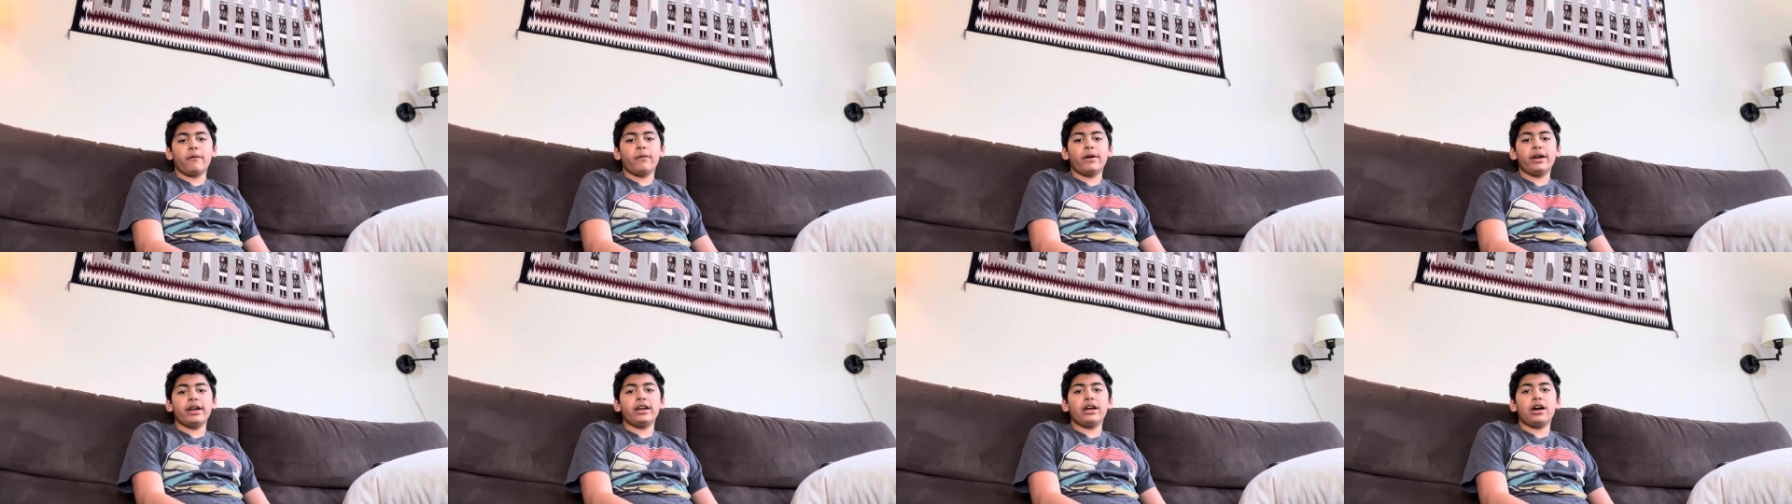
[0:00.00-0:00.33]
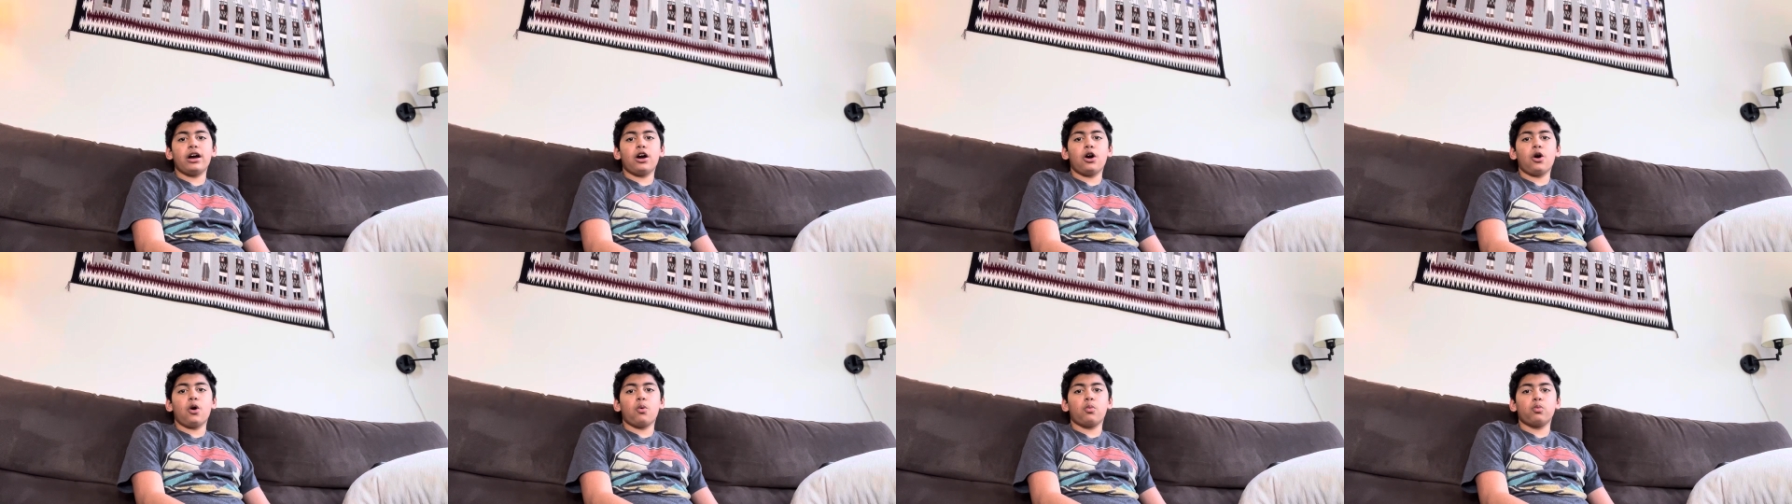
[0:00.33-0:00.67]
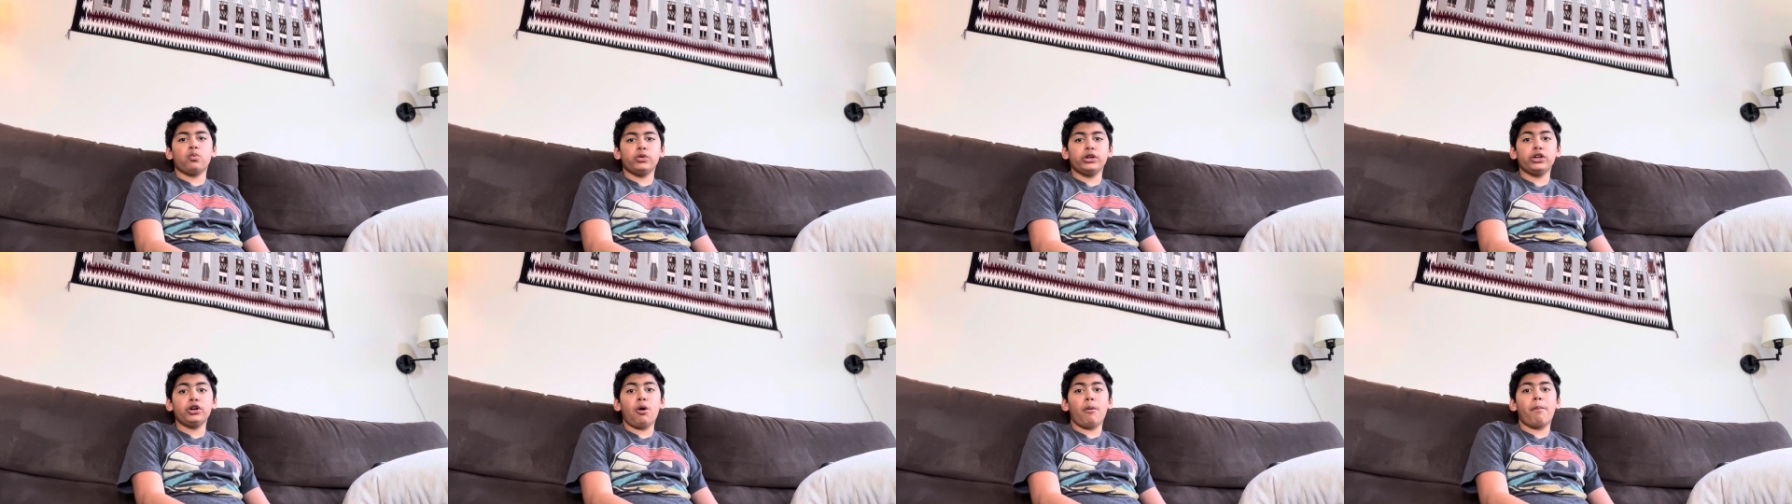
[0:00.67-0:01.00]
when a
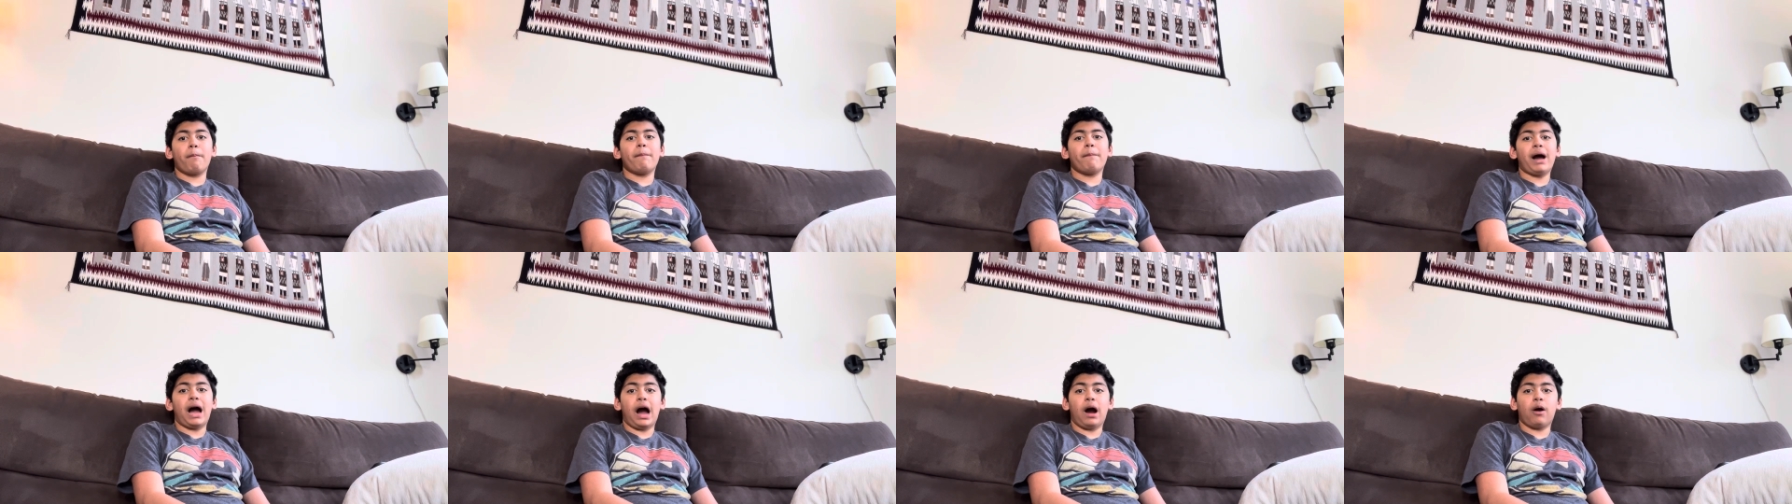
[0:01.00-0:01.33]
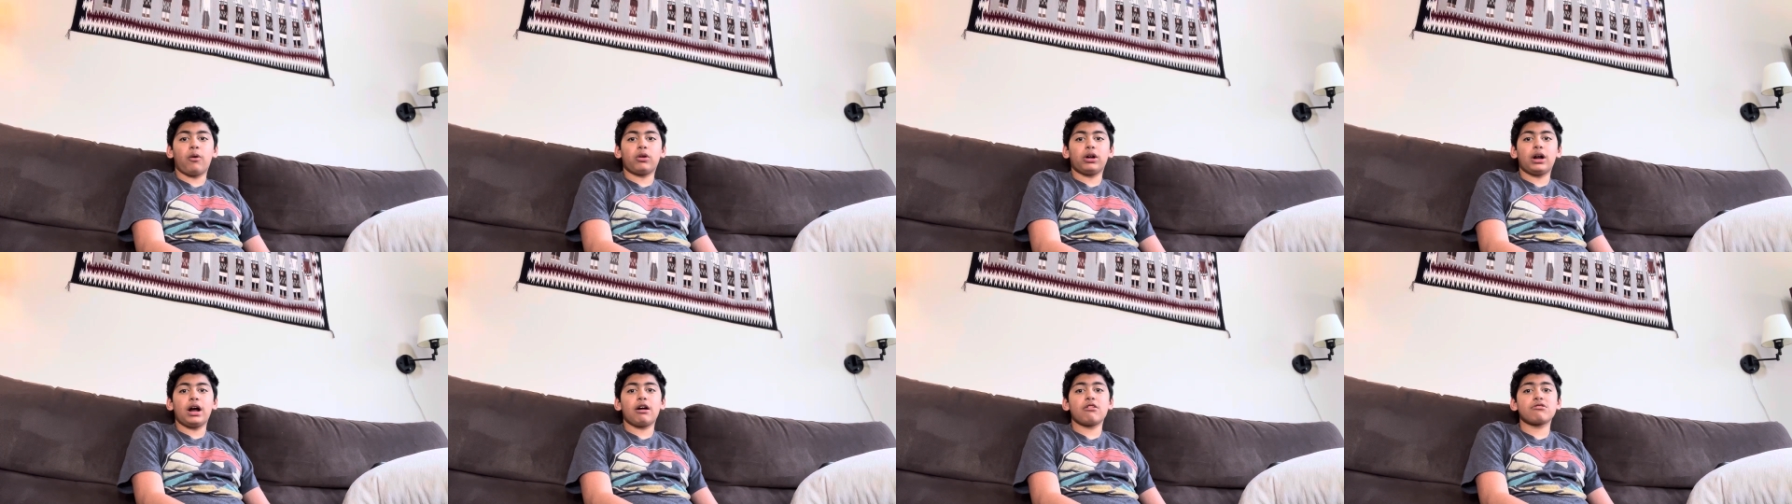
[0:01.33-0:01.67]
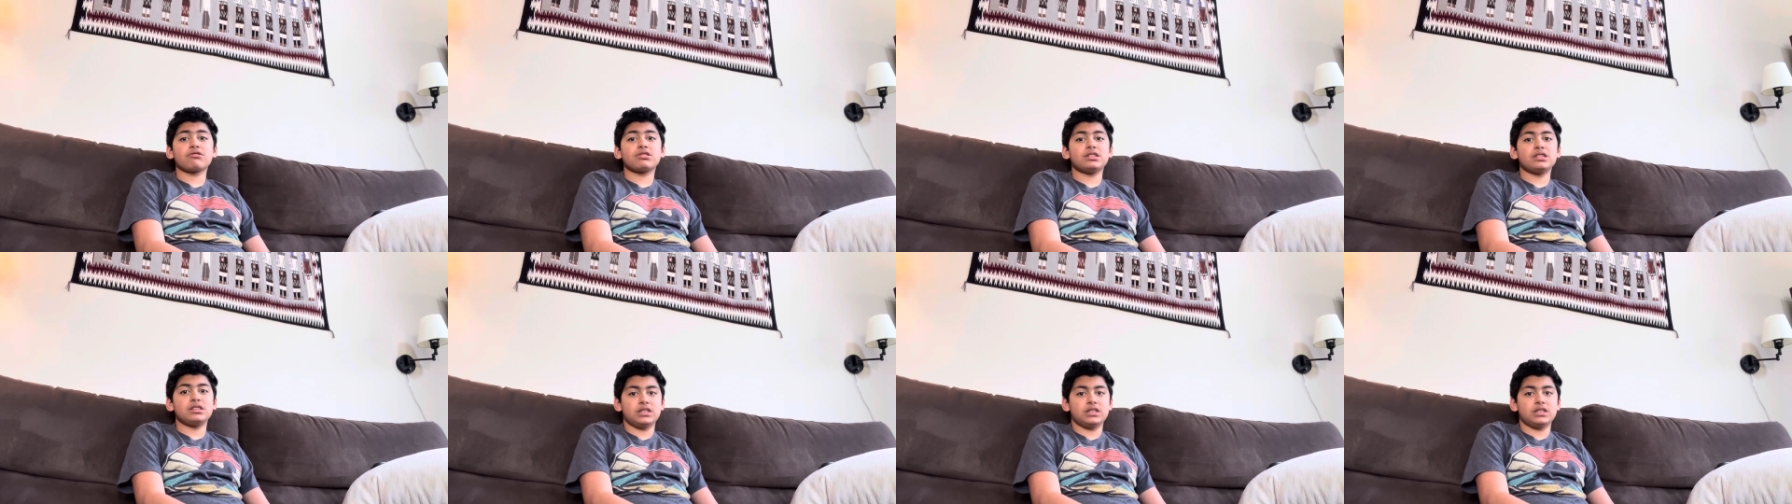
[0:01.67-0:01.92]
real powerhouse